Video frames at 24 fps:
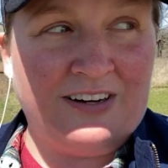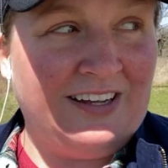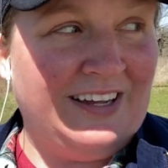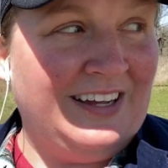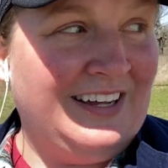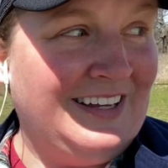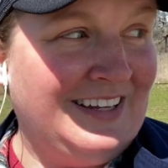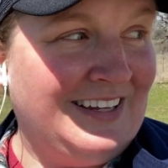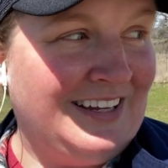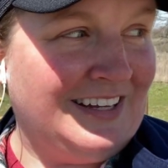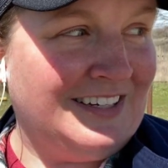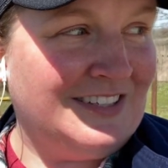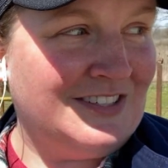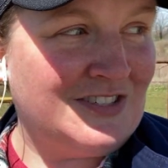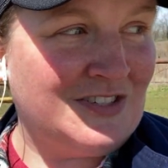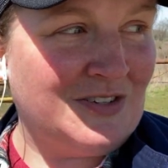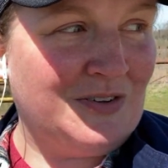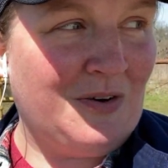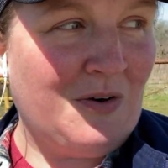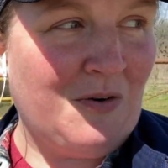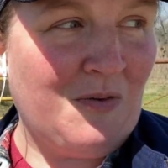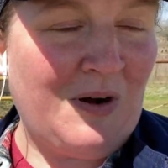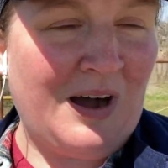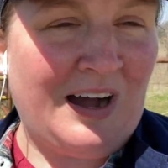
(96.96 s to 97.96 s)
into
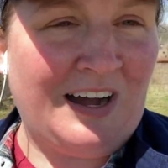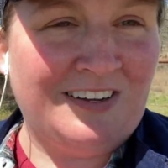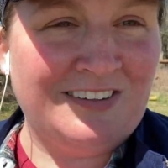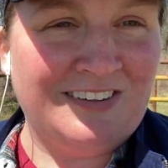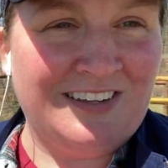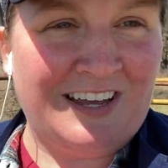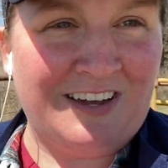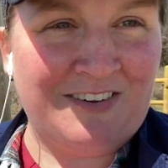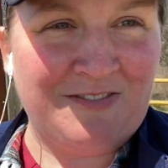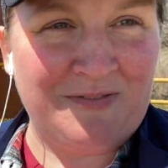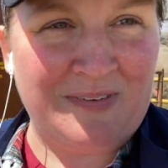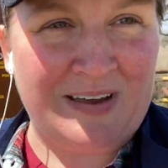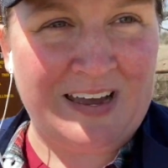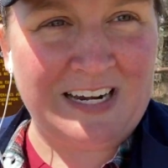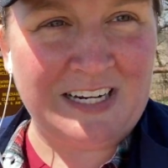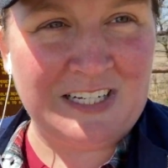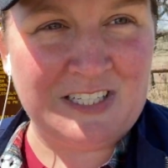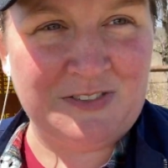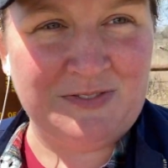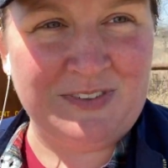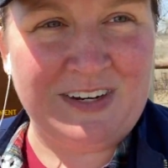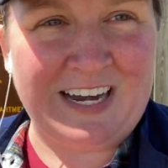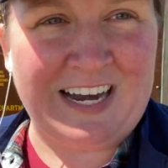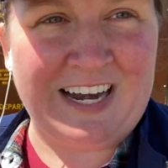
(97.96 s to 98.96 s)
a wildlife
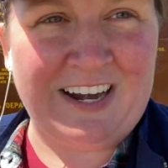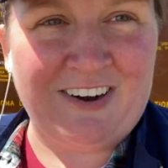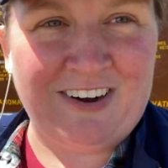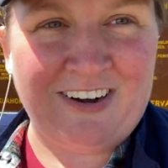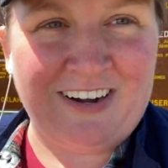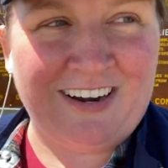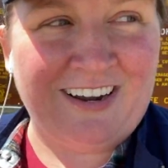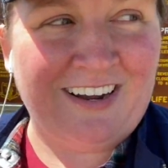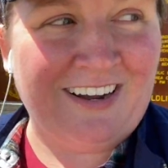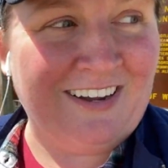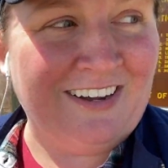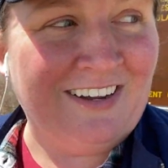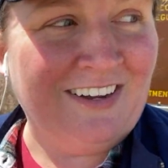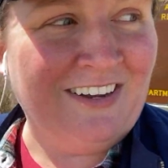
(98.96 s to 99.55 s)
management area,